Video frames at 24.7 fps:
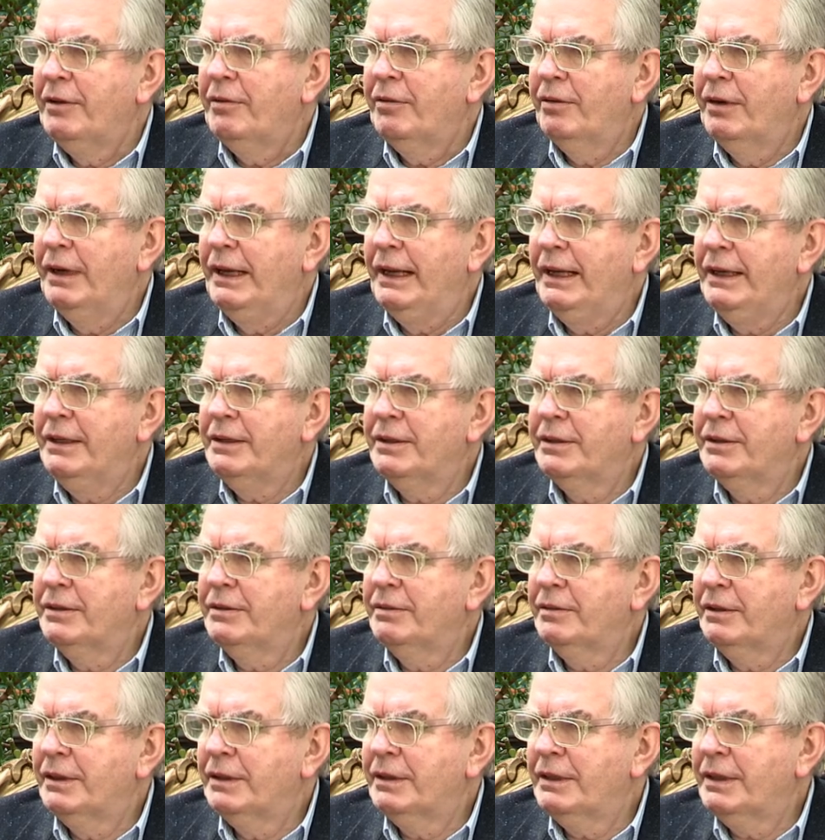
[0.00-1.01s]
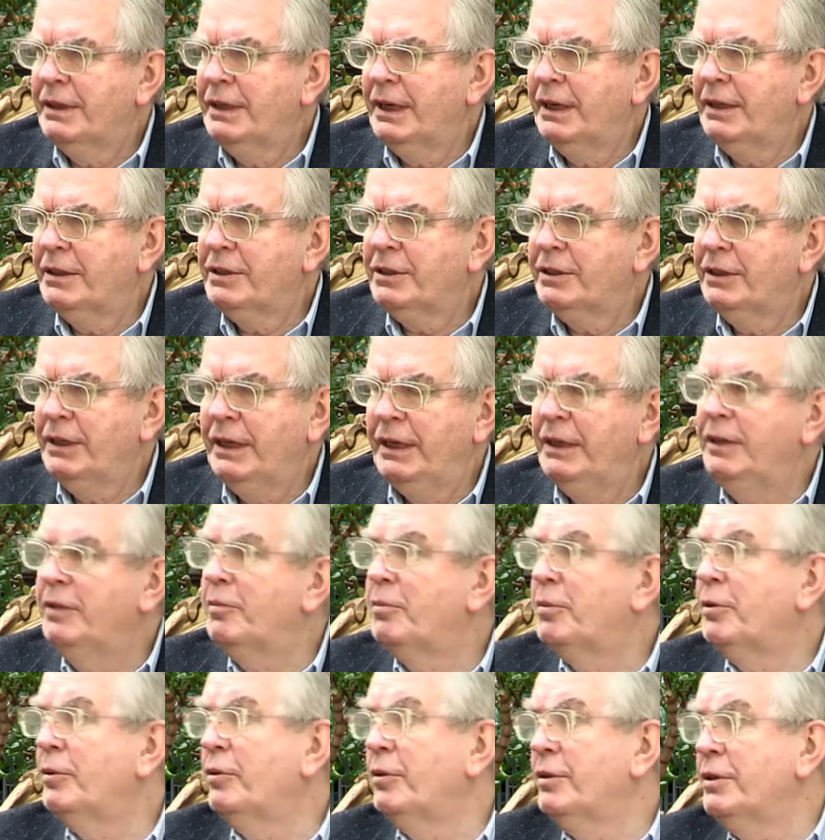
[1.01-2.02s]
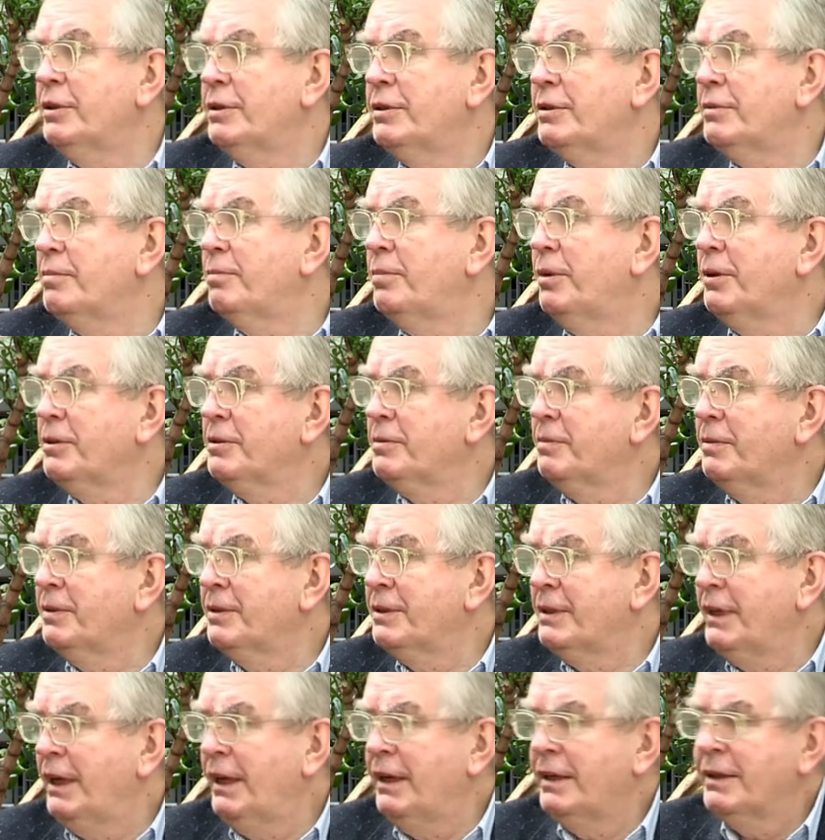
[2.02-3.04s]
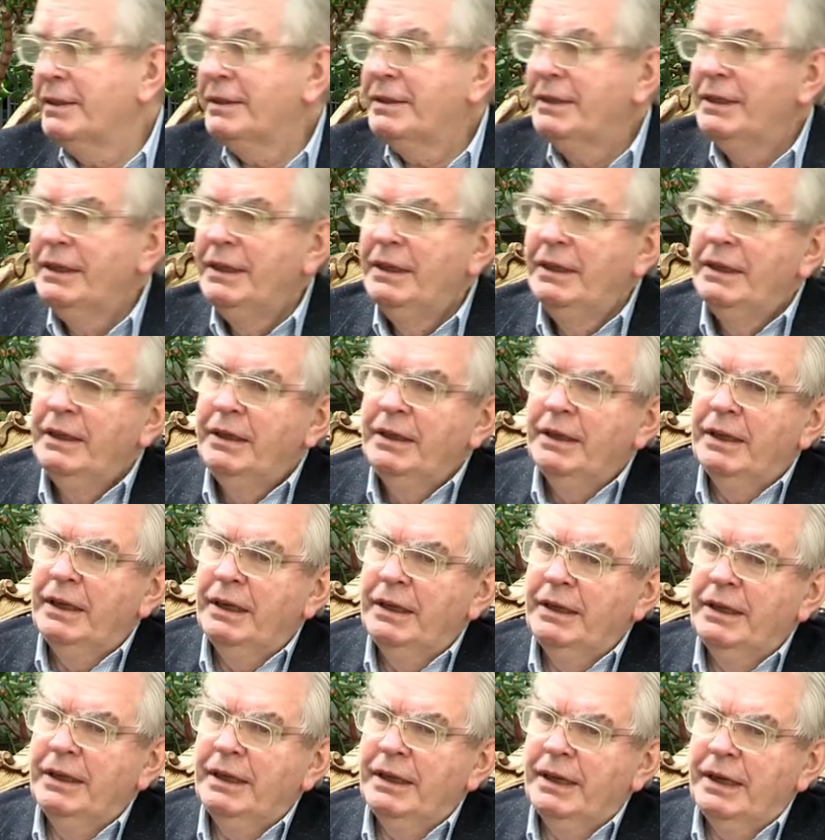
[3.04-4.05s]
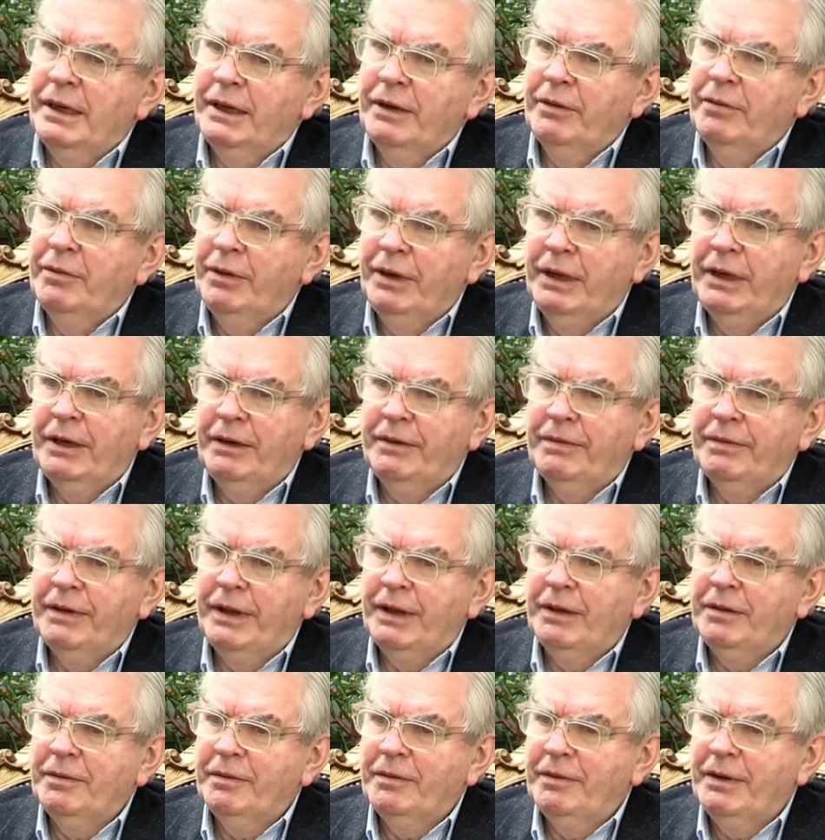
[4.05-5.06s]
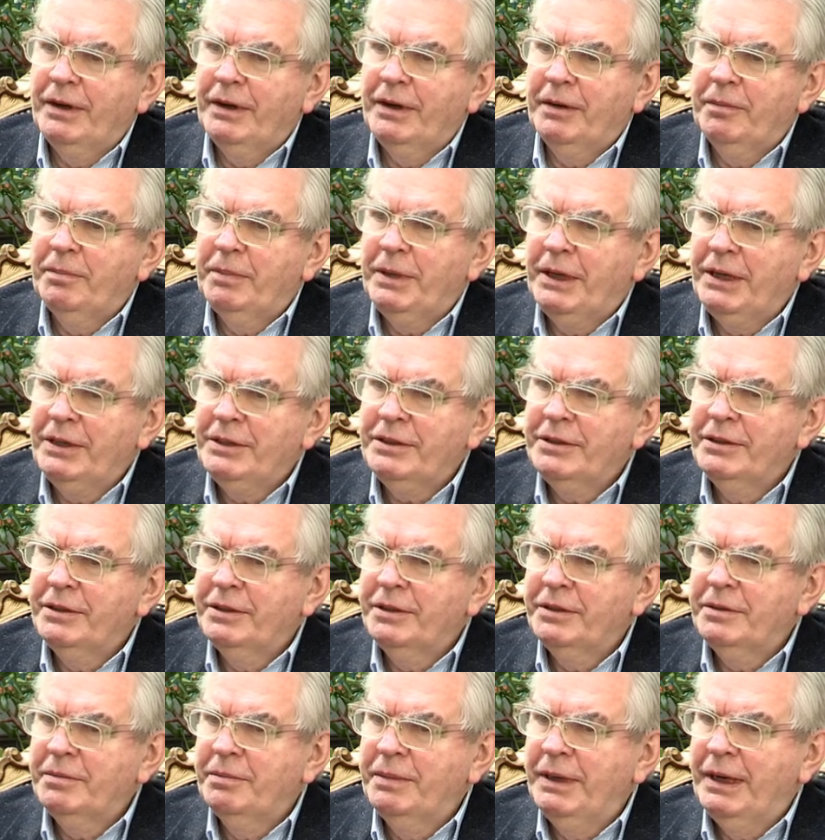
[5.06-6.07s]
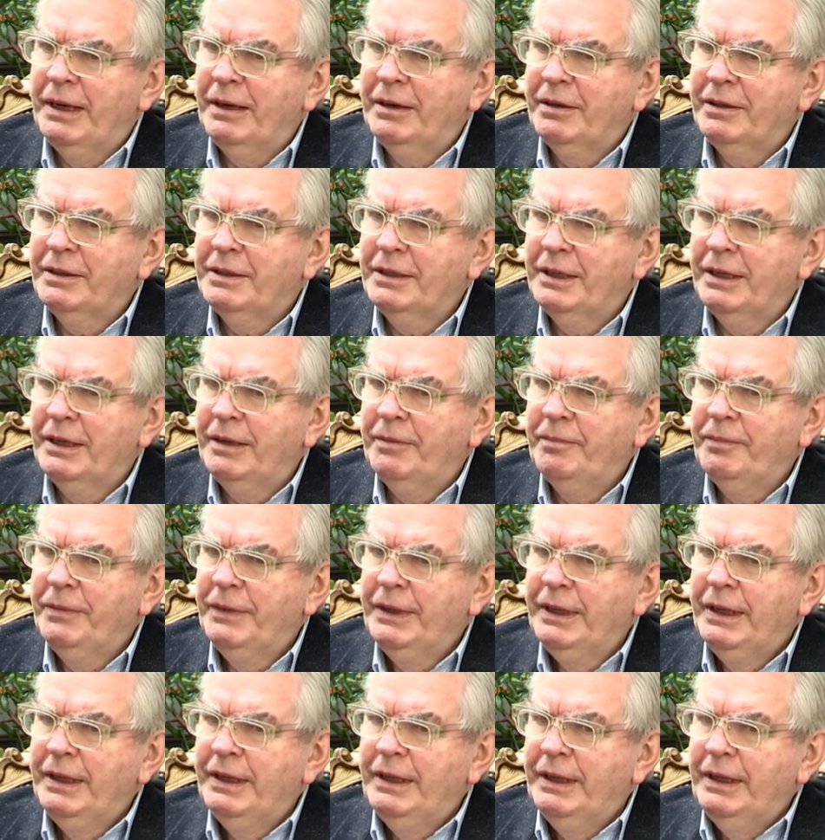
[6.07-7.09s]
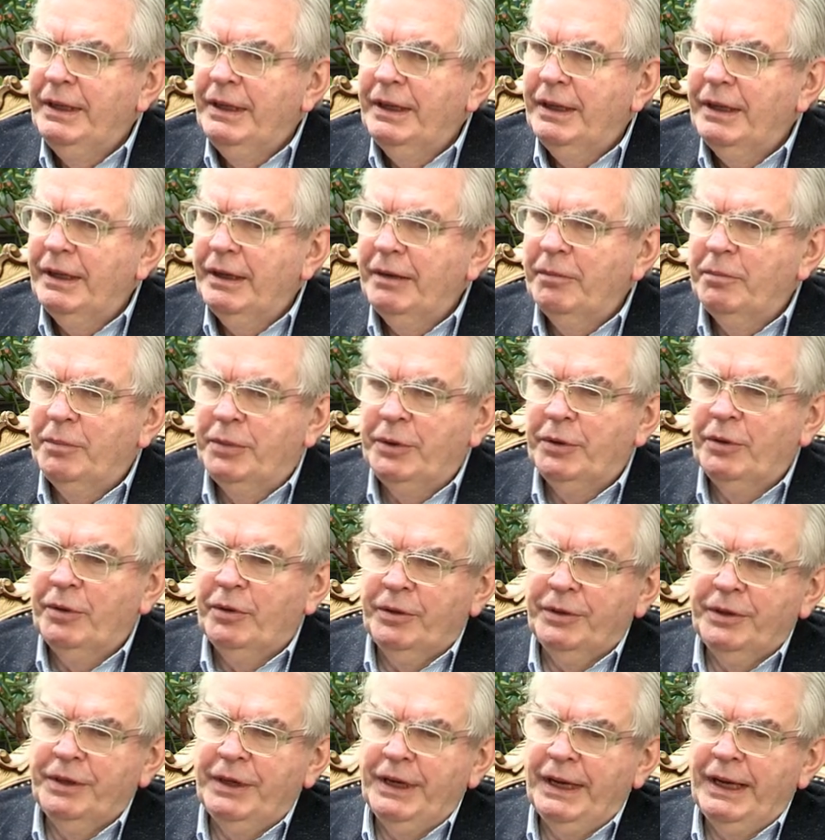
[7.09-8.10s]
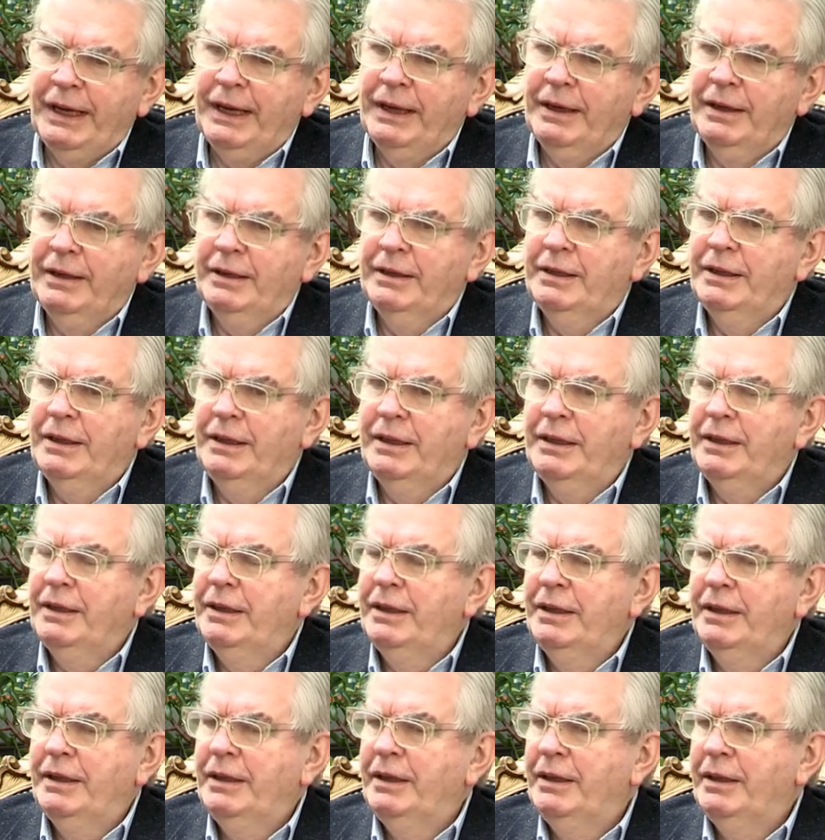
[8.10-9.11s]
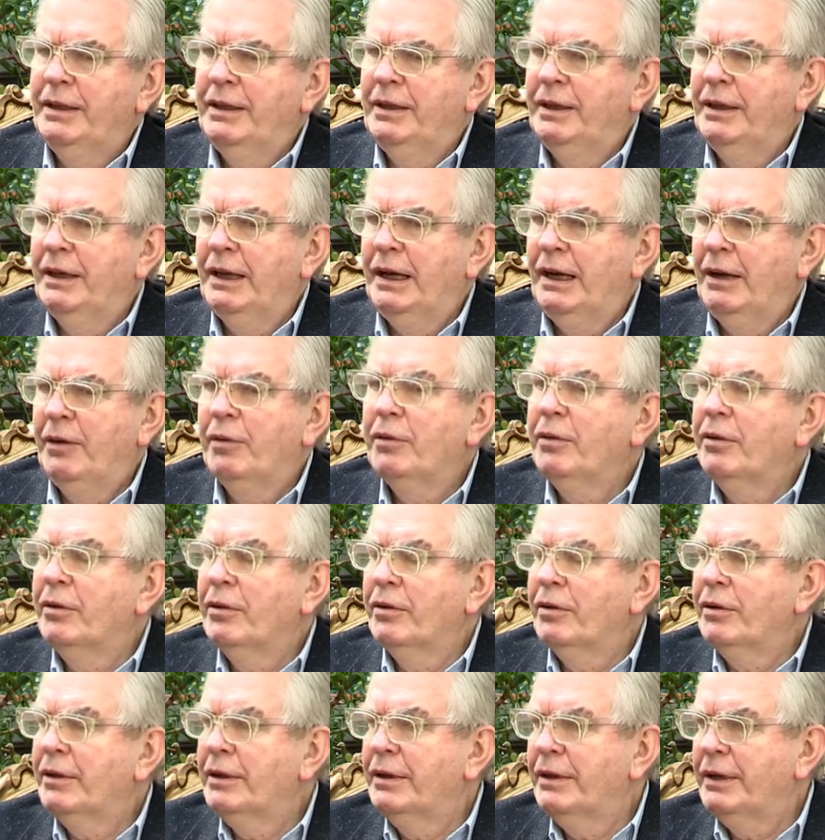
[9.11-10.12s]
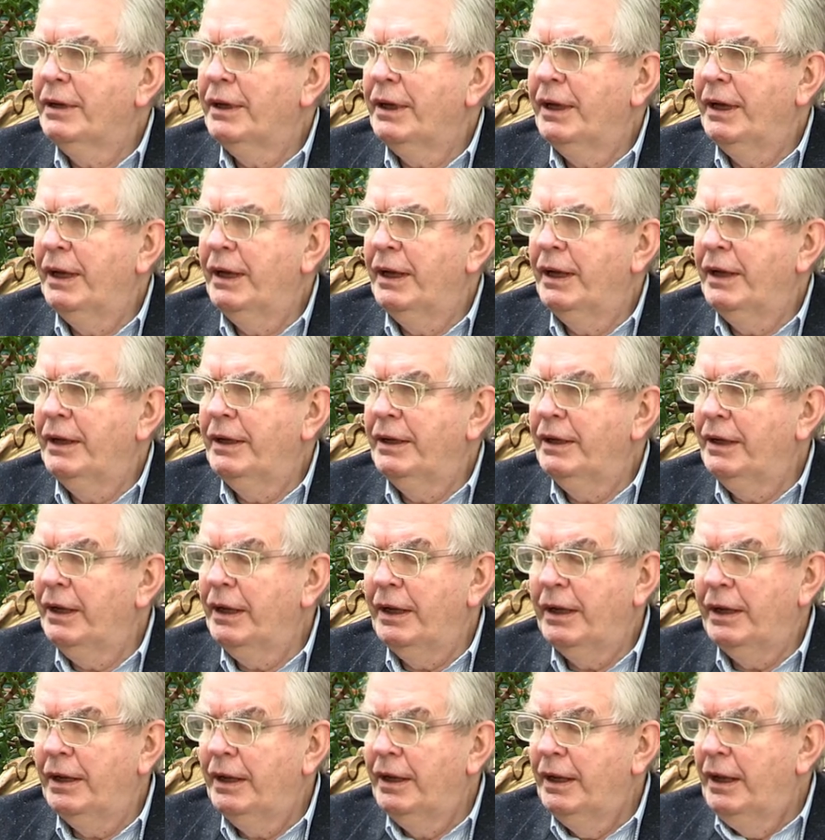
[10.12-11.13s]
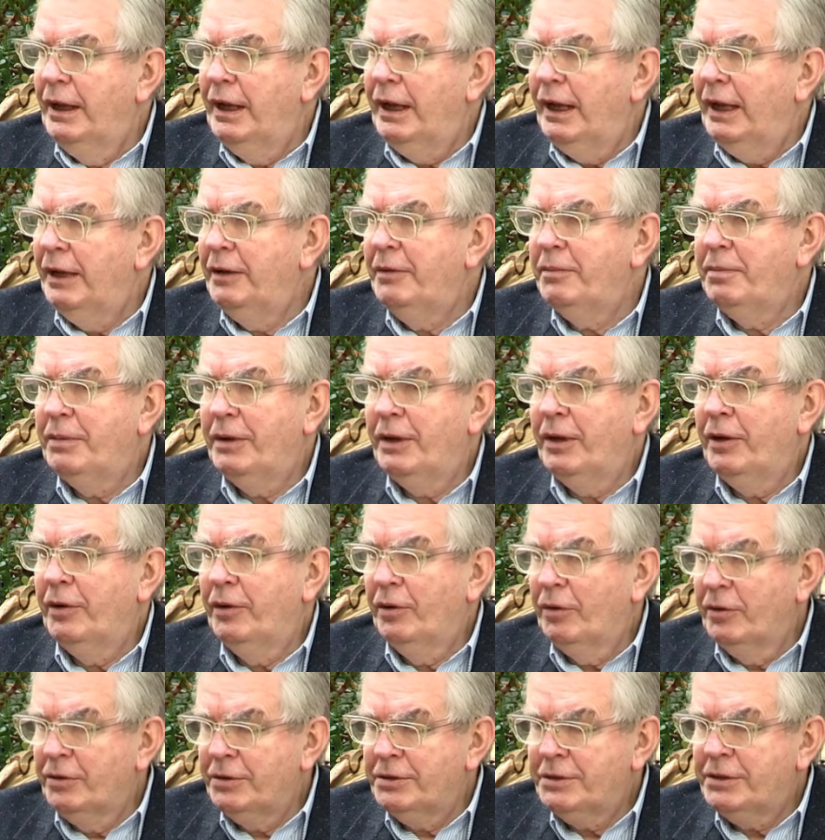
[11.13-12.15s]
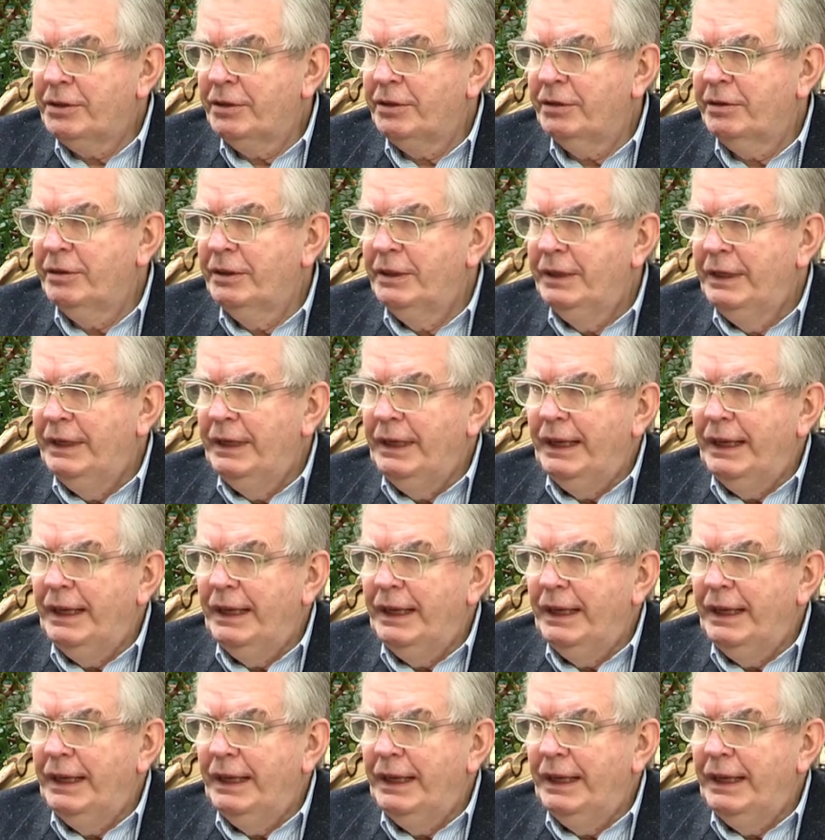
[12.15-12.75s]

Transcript: related to architecture in the broadest possible sense, and that I really felt very passionate about broadening the outlook and also